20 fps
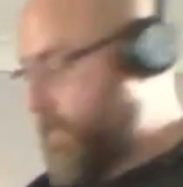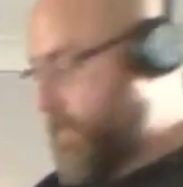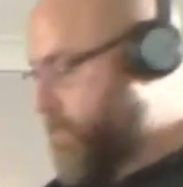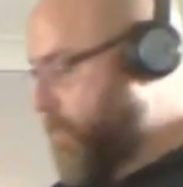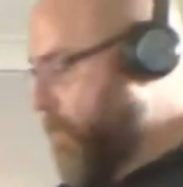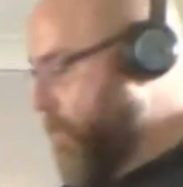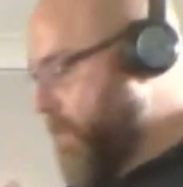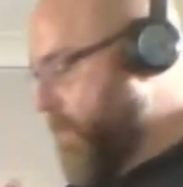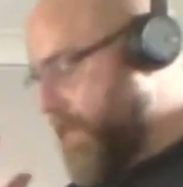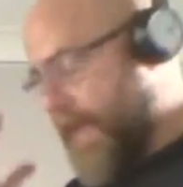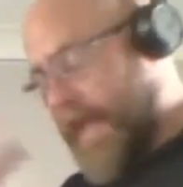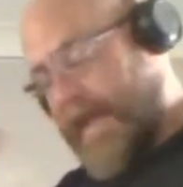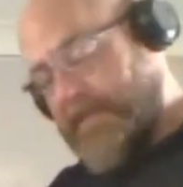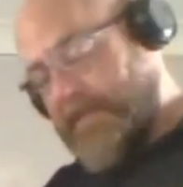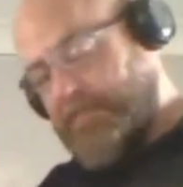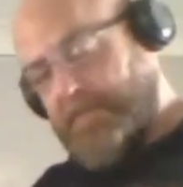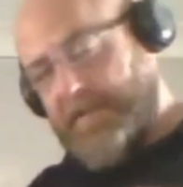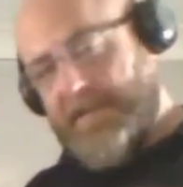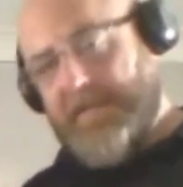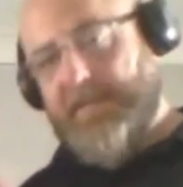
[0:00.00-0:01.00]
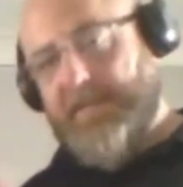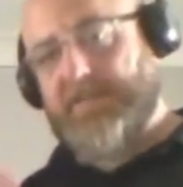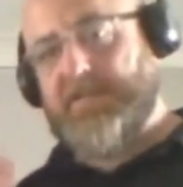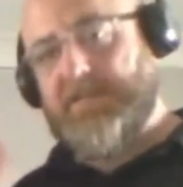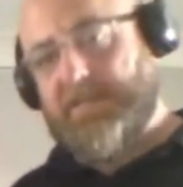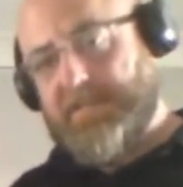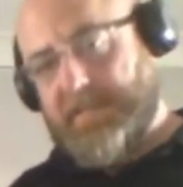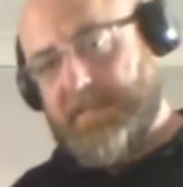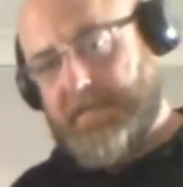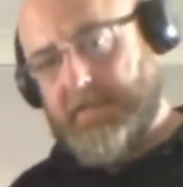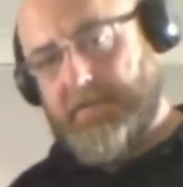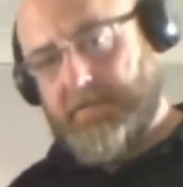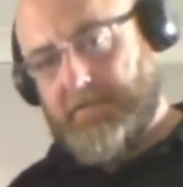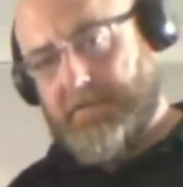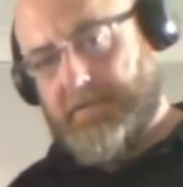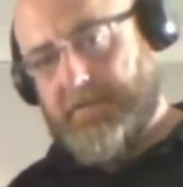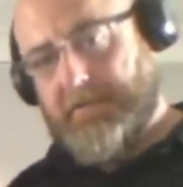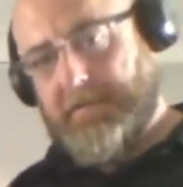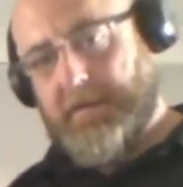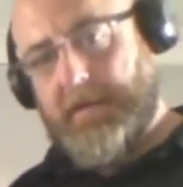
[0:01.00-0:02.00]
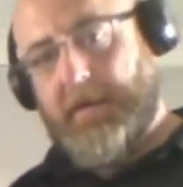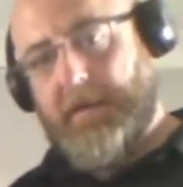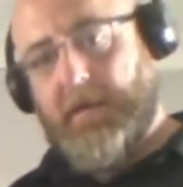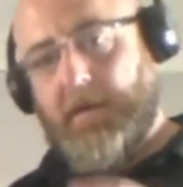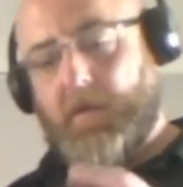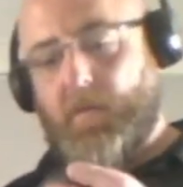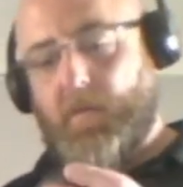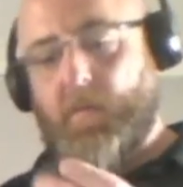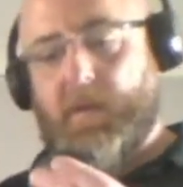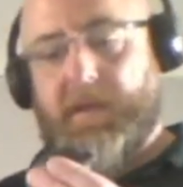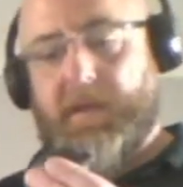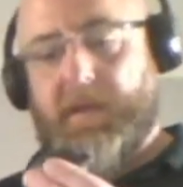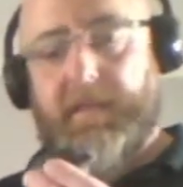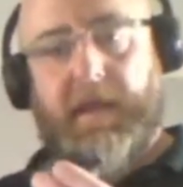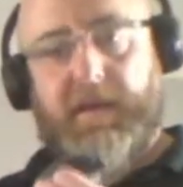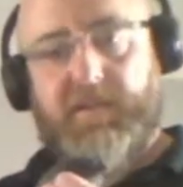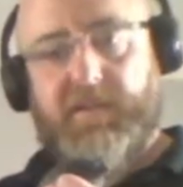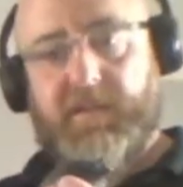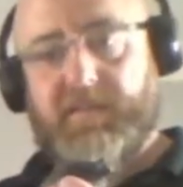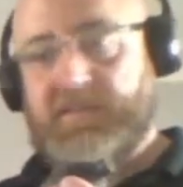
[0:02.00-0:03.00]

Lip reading: is, with everything sealed, we then